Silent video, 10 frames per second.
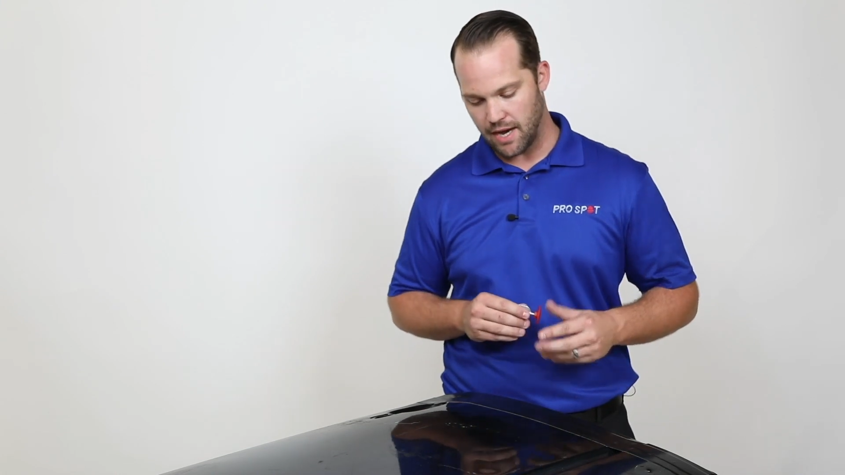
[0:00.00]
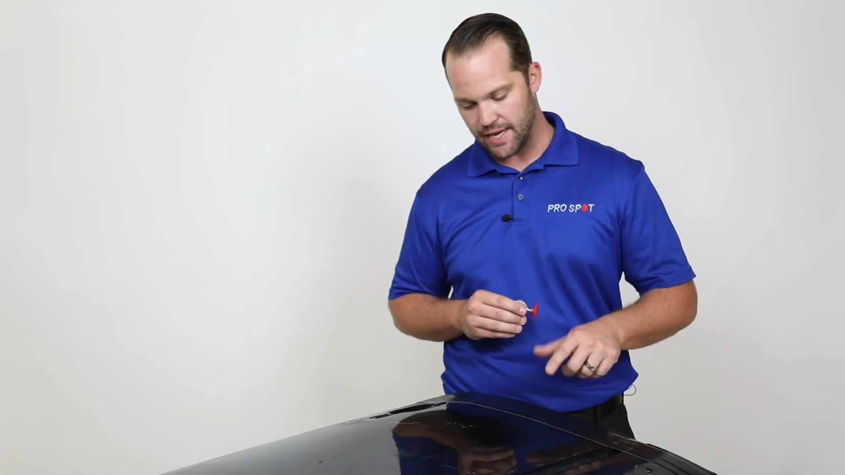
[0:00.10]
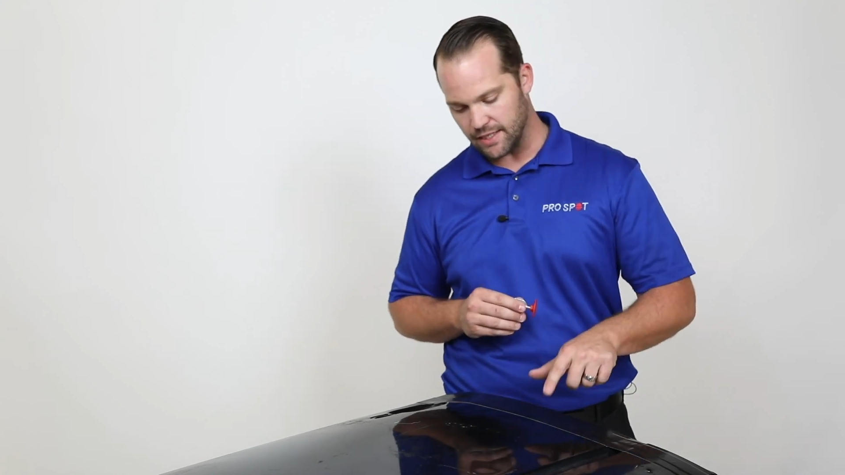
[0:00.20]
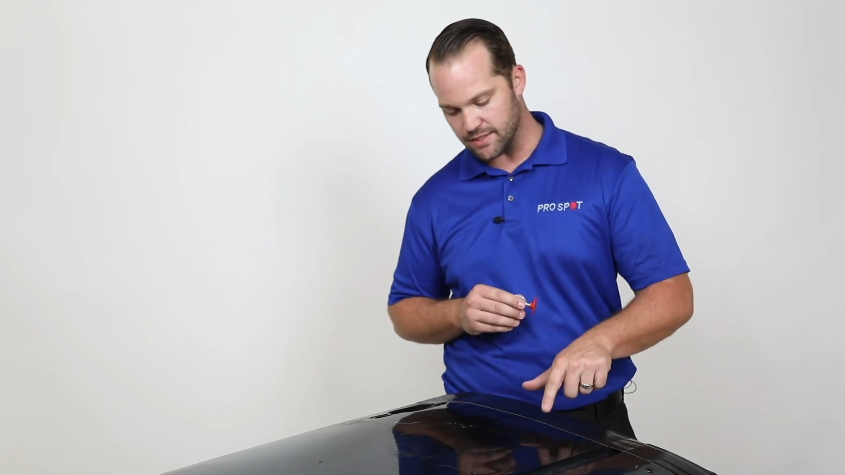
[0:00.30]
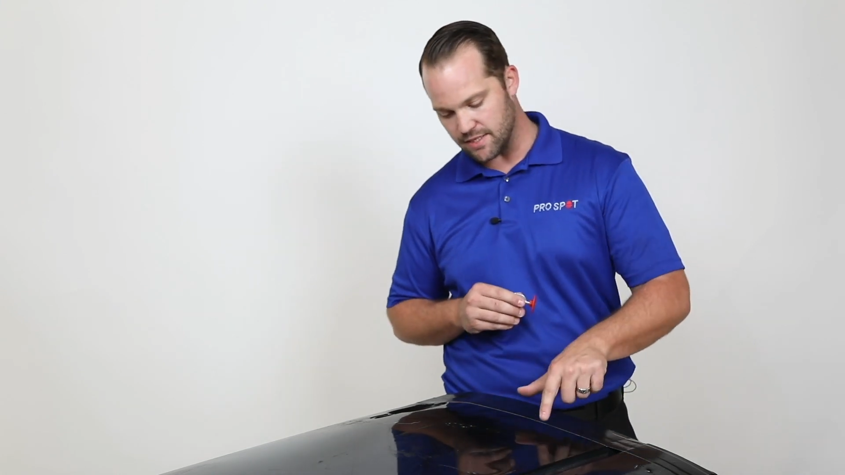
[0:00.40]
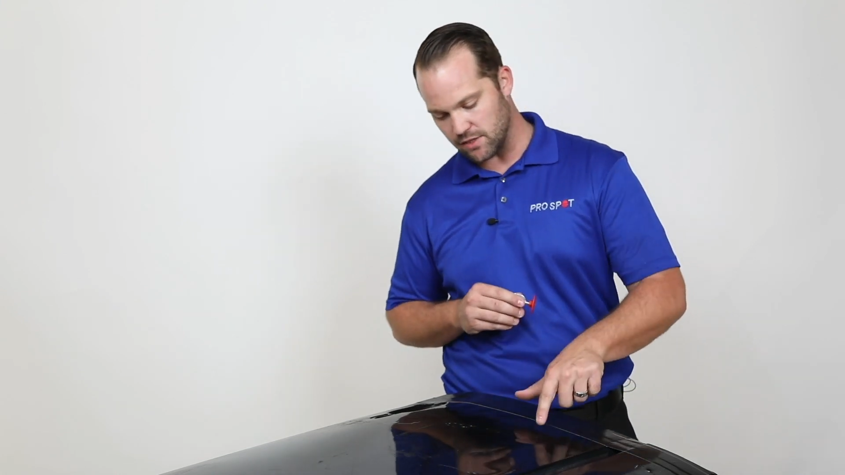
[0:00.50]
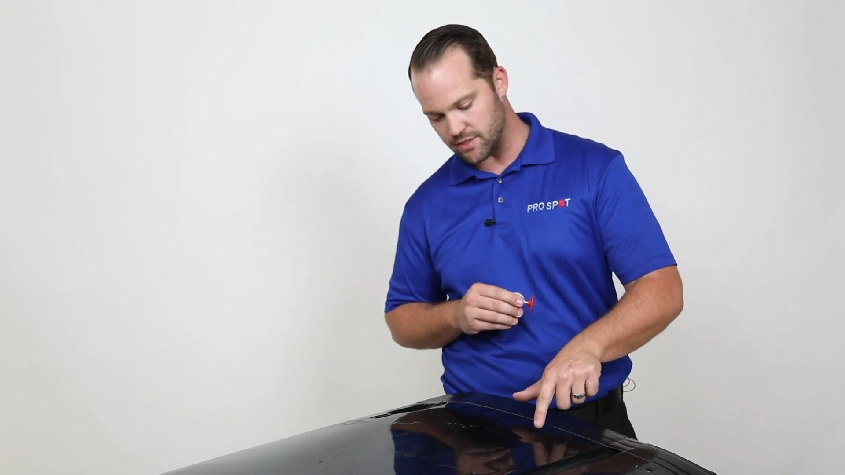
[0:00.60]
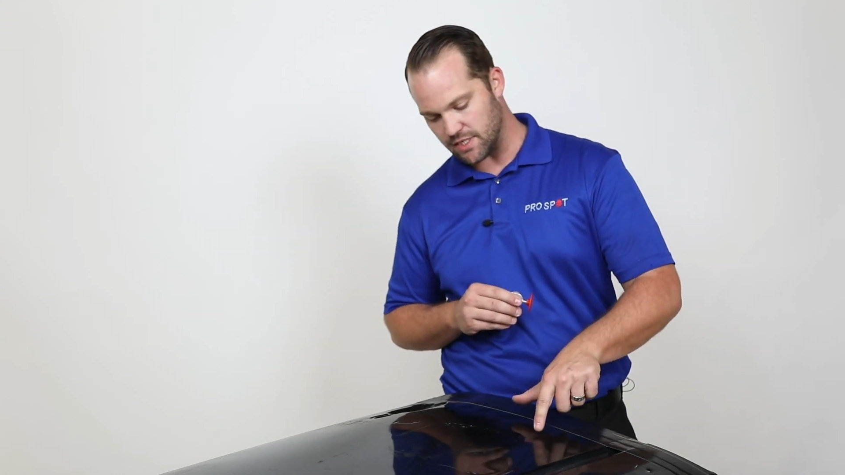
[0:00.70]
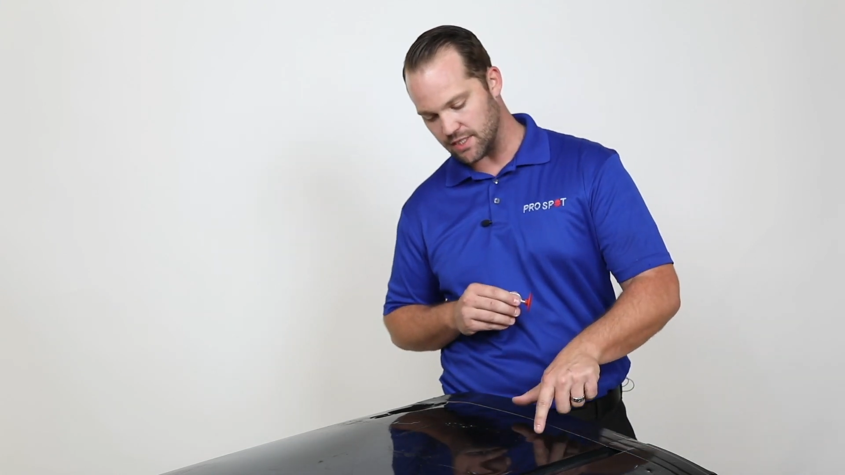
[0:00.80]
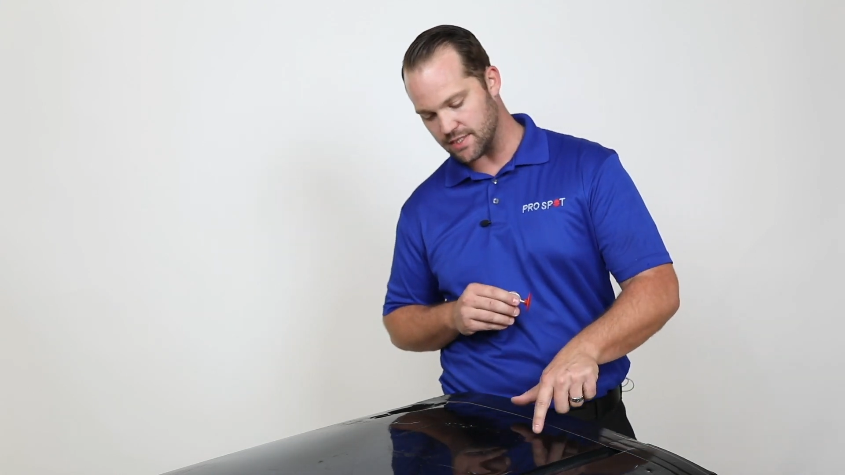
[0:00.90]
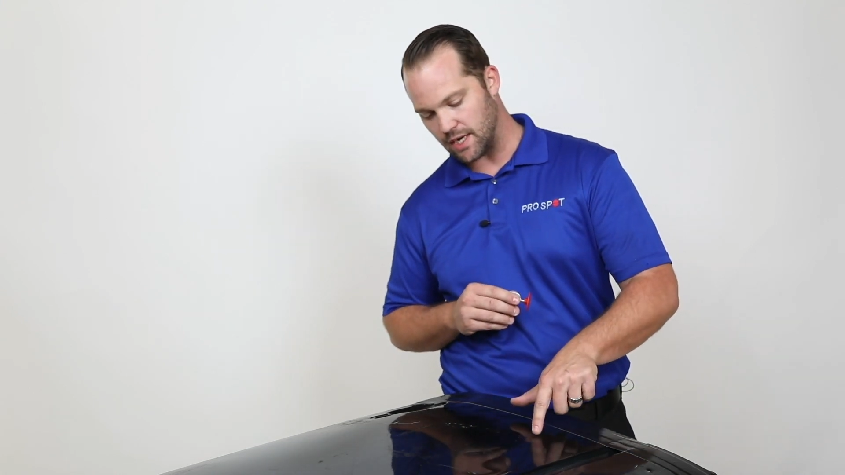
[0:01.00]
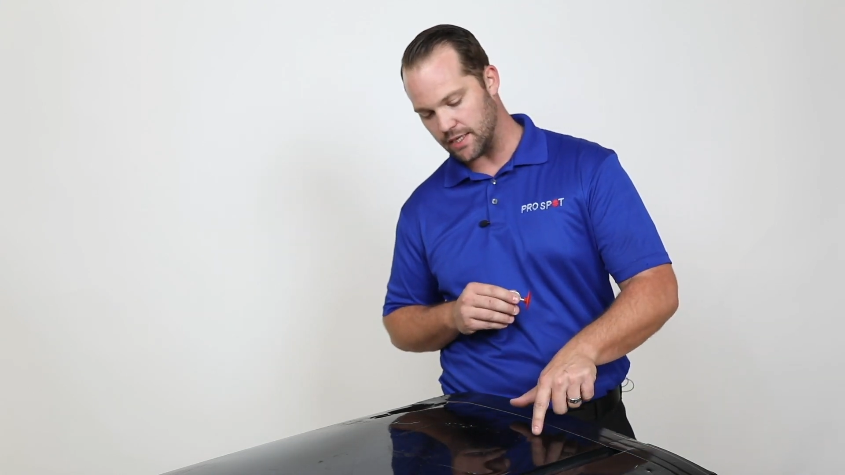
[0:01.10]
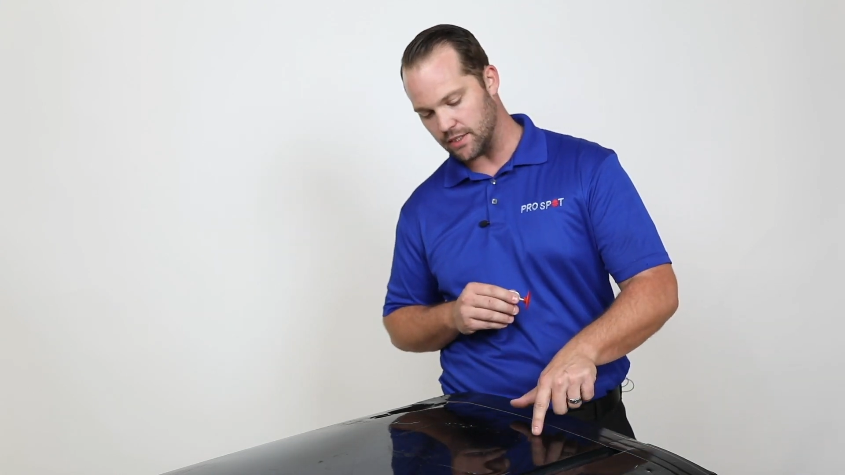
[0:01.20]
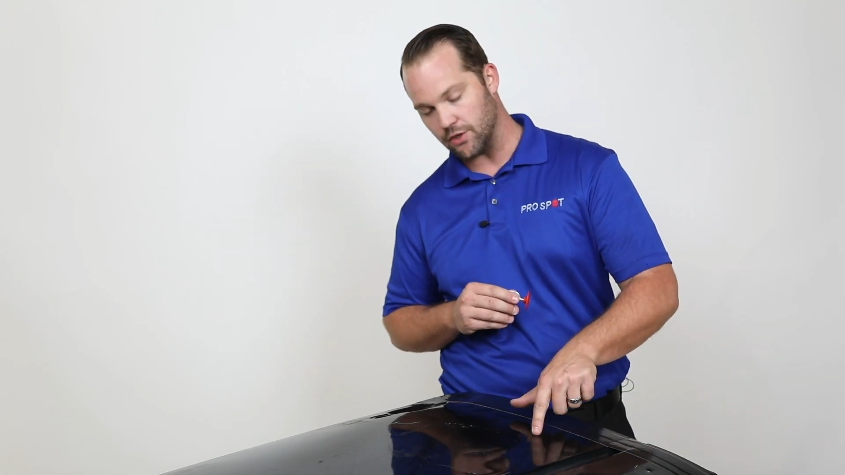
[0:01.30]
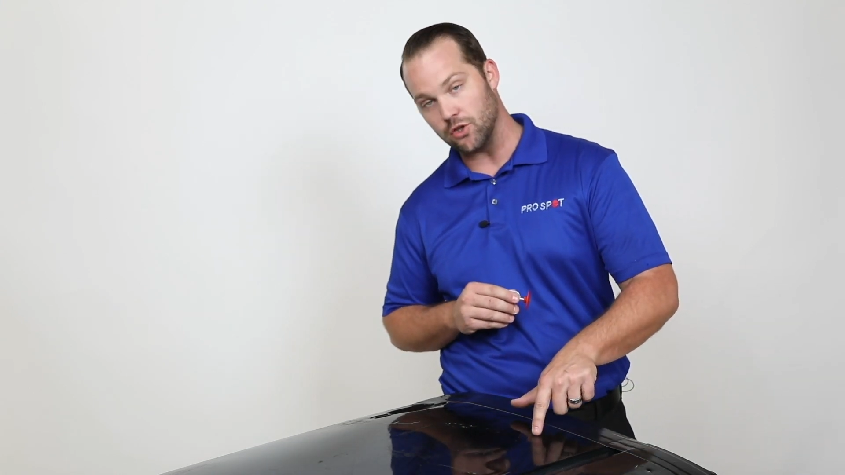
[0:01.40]
I can still see a
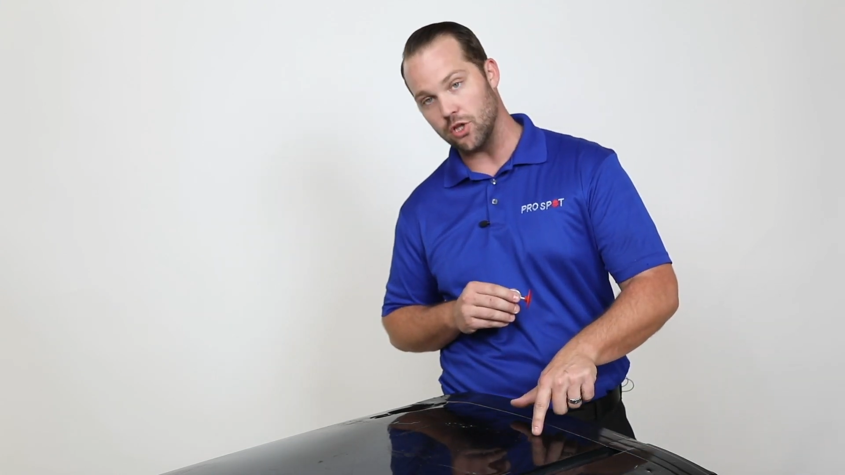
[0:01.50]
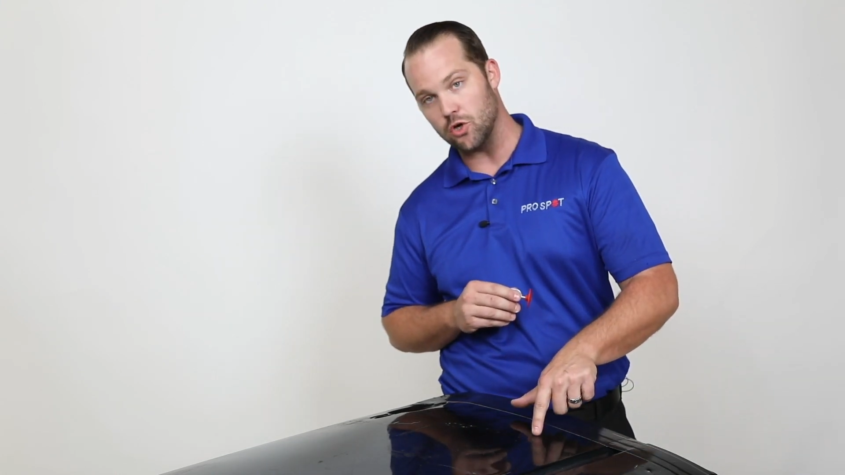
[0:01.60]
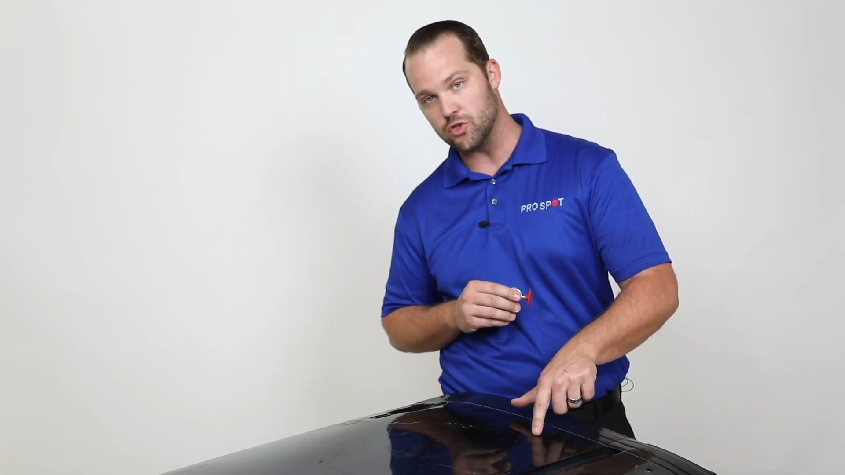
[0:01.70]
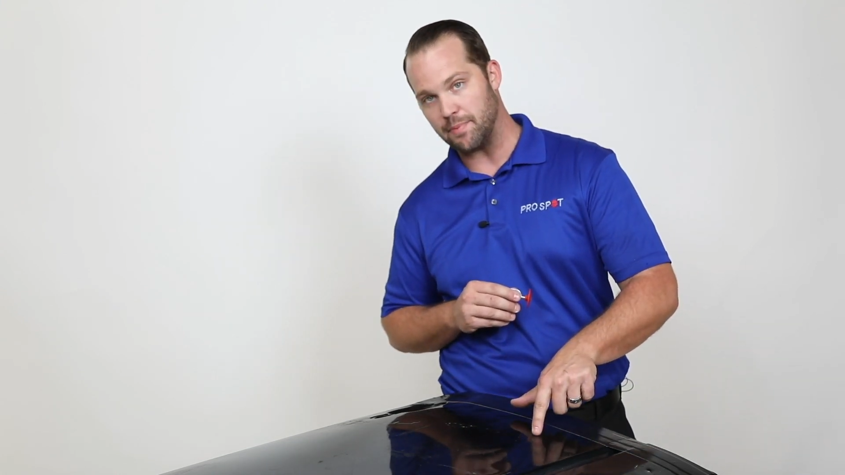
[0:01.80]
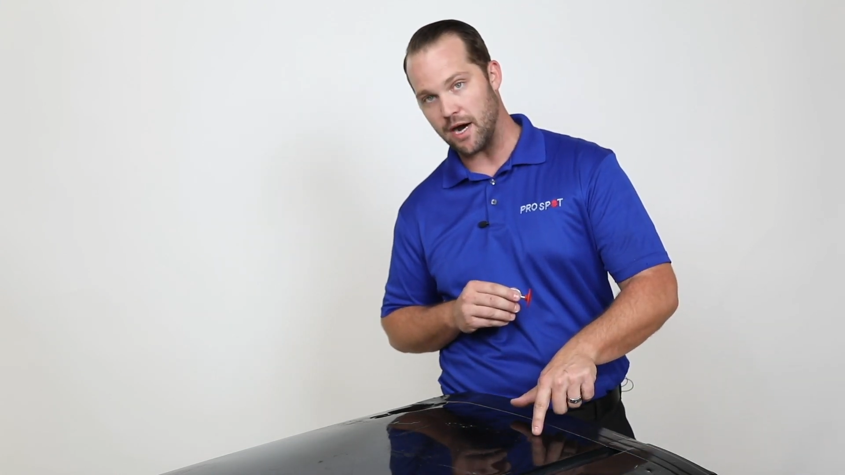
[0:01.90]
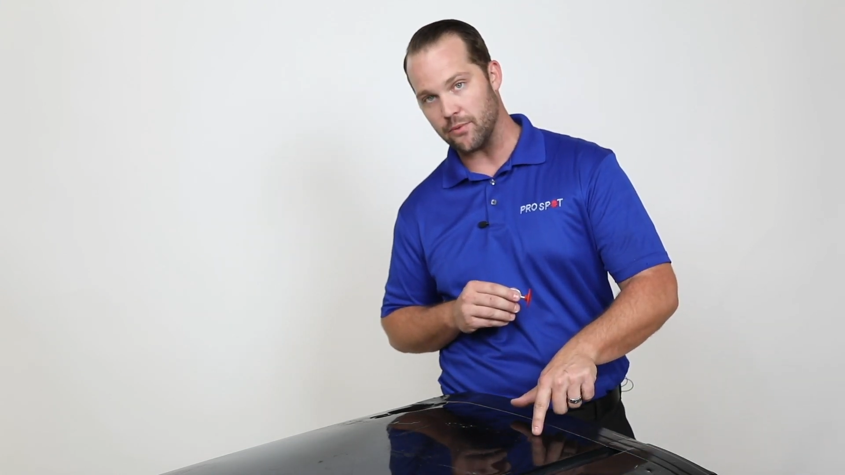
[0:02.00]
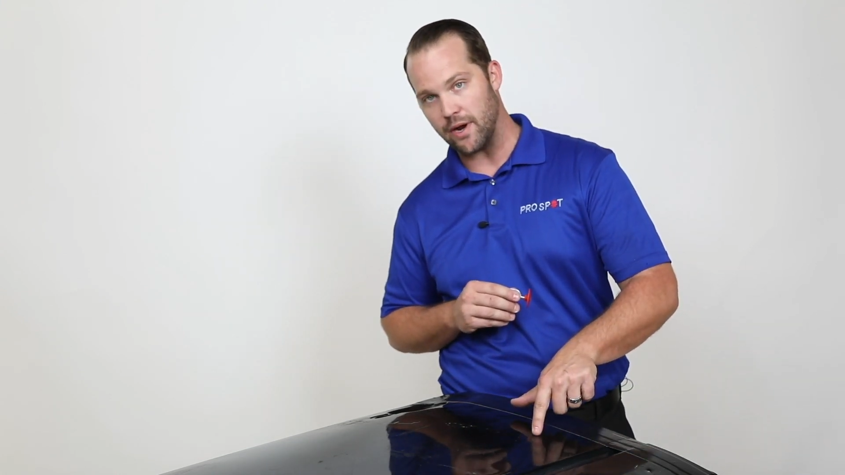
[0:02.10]
tiny little low spot